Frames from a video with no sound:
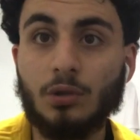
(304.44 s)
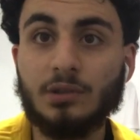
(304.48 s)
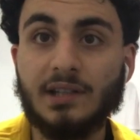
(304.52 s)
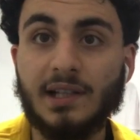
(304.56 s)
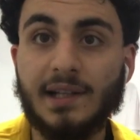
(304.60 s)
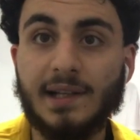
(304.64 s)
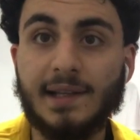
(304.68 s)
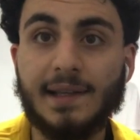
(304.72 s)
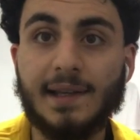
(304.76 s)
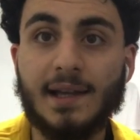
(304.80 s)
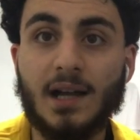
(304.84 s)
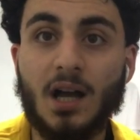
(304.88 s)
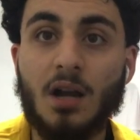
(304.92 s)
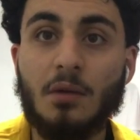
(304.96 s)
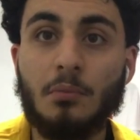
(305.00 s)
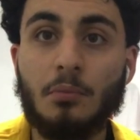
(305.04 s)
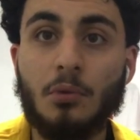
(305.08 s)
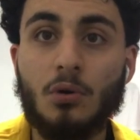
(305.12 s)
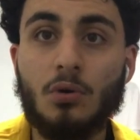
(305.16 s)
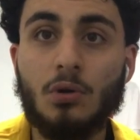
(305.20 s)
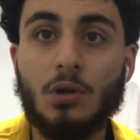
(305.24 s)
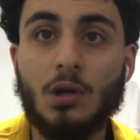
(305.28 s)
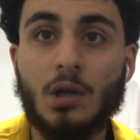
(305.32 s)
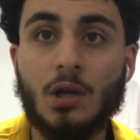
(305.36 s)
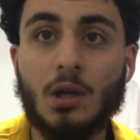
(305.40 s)
didn't count,
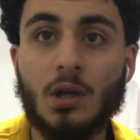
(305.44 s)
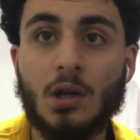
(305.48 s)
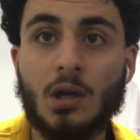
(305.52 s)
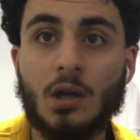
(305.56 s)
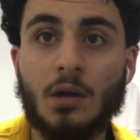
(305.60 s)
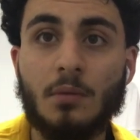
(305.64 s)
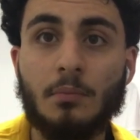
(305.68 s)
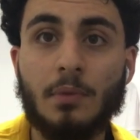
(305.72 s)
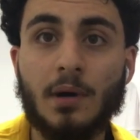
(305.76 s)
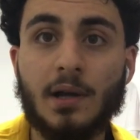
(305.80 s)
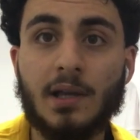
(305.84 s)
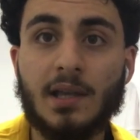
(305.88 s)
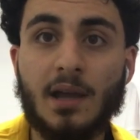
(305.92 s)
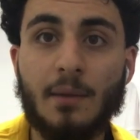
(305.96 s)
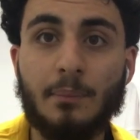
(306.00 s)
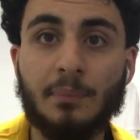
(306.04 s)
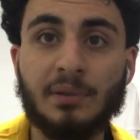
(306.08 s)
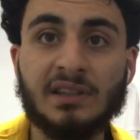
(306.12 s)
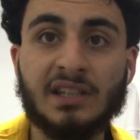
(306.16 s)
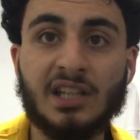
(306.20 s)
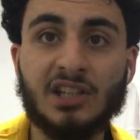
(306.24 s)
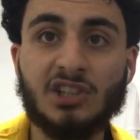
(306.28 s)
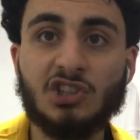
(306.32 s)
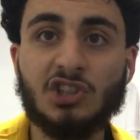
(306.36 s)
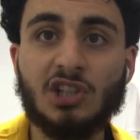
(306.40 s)
bro. But yeah,
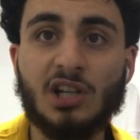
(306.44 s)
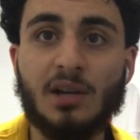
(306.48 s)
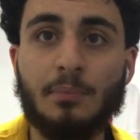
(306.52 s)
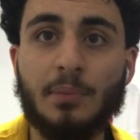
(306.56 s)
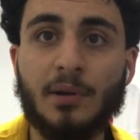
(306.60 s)
potentially